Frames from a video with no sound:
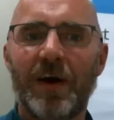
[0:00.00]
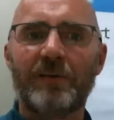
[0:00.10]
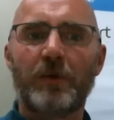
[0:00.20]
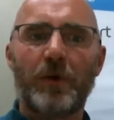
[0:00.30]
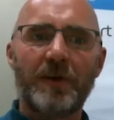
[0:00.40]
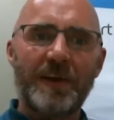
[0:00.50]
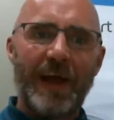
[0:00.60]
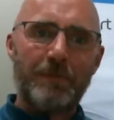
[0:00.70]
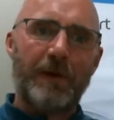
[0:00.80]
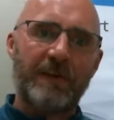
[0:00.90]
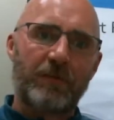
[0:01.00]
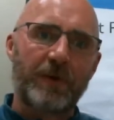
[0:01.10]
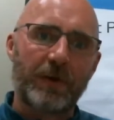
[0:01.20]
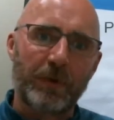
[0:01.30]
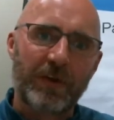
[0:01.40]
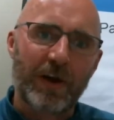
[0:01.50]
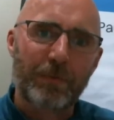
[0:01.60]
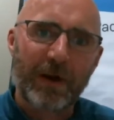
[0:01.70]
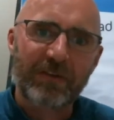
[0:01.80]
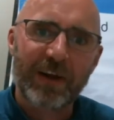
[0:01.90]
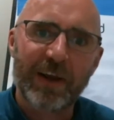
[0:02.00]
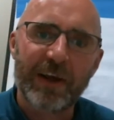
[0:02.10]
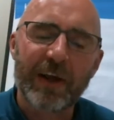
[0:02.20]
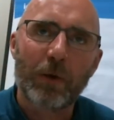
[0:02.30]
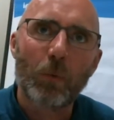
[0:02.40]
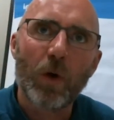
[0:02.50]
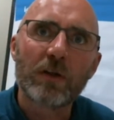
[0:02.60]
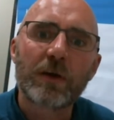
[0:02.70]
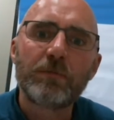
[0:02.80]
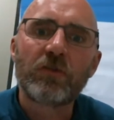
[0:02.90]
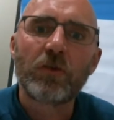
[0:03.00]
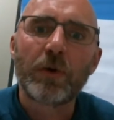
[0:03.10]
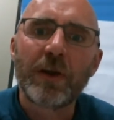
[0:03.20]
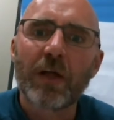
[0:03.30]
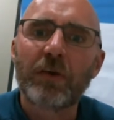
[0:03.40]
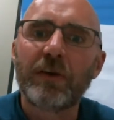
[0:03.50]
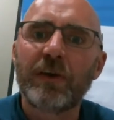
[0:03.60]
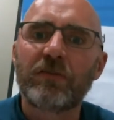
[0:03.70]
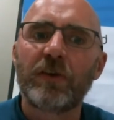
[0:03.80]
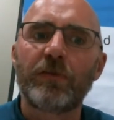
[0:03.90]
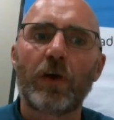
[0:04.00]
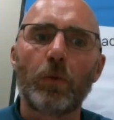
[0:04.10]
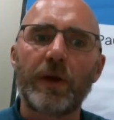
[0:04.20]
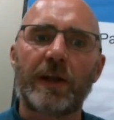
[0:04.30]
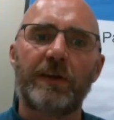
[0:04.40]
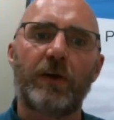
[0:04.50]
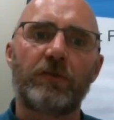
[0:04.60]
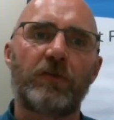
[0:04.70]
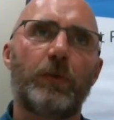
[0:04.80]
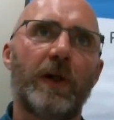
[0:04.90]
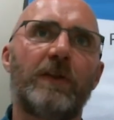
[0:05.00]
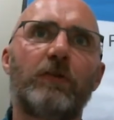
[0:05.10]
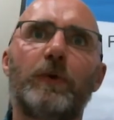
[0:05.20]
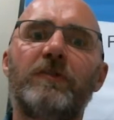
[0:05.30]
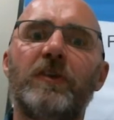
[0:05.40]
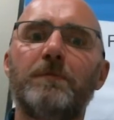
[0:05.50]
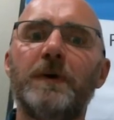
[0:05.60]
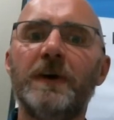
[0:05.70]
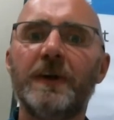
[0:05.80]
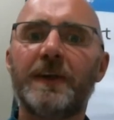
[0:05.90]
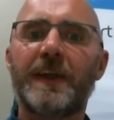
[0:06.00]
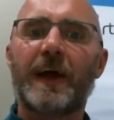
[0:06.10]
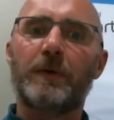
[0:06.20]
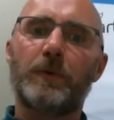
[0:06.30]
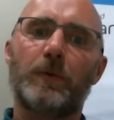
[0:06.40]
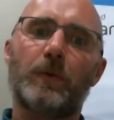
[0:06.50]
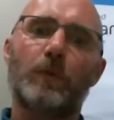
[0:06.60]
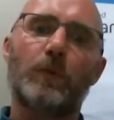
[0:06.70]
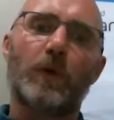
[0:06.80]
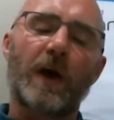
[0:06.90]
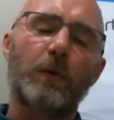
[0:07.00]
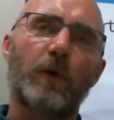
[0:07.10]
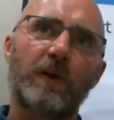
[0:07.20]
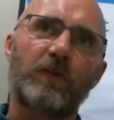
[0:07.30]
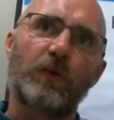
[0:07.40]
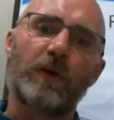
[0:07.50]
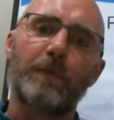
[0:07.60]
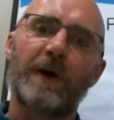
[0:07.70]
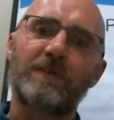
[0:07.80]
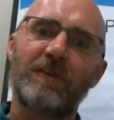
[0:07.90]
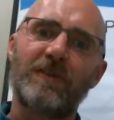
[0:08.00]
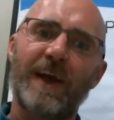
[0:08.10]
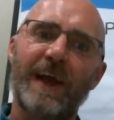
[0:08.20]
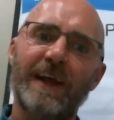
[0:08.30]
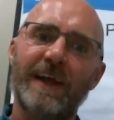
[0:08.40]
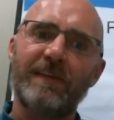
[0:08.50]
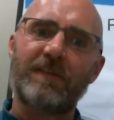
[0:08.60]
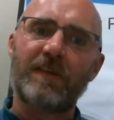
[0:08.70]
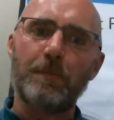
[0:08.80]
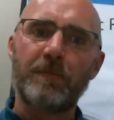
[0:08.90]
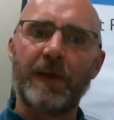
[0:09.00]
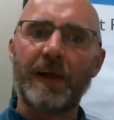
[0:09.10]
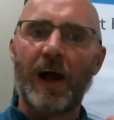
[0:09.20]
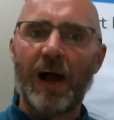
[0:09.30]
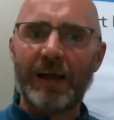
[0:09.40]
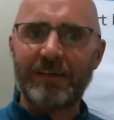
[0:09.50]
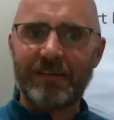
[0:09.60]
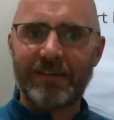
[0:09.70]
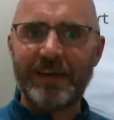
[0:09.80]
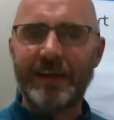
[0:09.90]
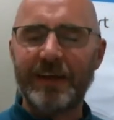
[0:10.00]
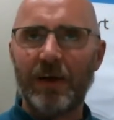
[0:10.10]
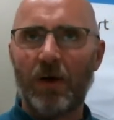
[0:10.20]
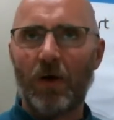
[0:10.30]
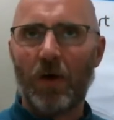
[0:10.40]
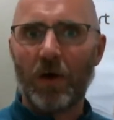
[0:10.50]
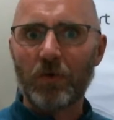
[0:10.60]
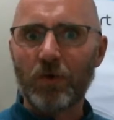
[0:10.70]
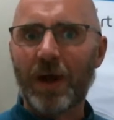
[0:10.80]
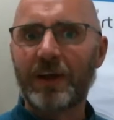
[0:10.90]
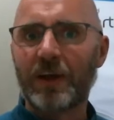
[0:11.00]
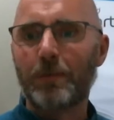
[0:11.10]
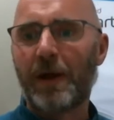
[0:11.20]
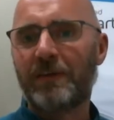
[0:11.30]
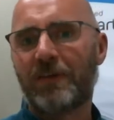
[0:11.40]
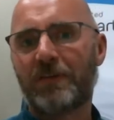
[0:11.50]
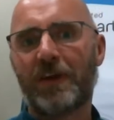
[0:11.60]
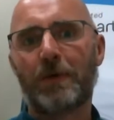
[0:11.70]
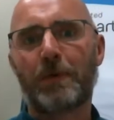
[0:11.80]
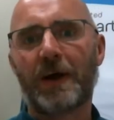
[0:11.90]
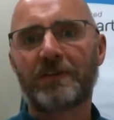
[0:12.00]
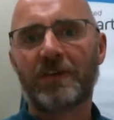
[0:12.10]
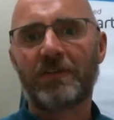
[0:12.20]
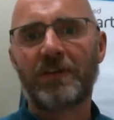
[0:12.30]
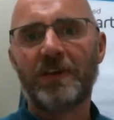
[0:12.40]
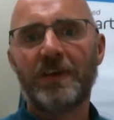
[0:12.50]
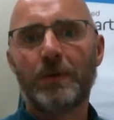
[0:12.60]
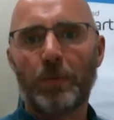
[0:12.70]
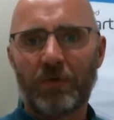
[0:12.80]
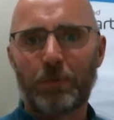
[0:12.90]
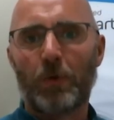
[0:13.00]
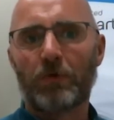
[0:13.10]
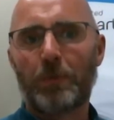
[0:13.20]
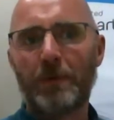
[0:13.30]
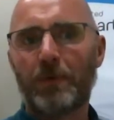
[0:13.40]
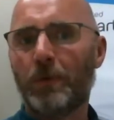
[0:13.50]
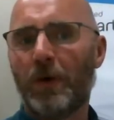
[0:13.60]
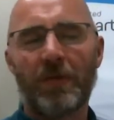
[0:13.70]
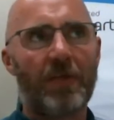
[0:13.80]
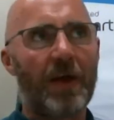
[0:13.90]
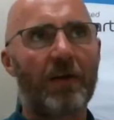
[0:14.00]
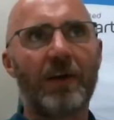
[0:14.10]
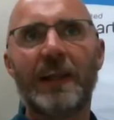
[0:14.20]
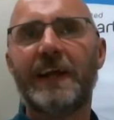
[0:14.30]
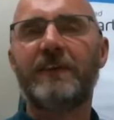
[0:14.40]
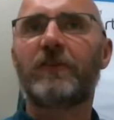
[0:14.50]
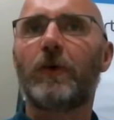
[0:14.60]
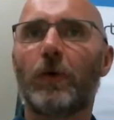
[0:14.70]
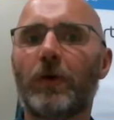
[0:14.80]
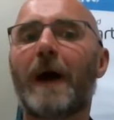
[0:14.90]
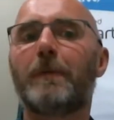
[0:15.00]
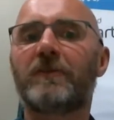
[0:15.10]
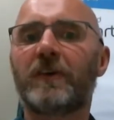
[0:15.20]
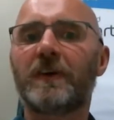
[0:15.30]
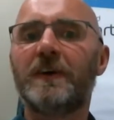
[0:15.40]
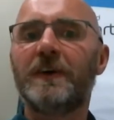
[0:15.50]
Hi everyone, Ed Bates from Kilworth Chiropractic Clinic, and welcome to another edition of our weekly dose of wellness wisdom. Now, what I want to talk about today is something I see on a regular basis in our practice with sports people, whether they are elite or amateur,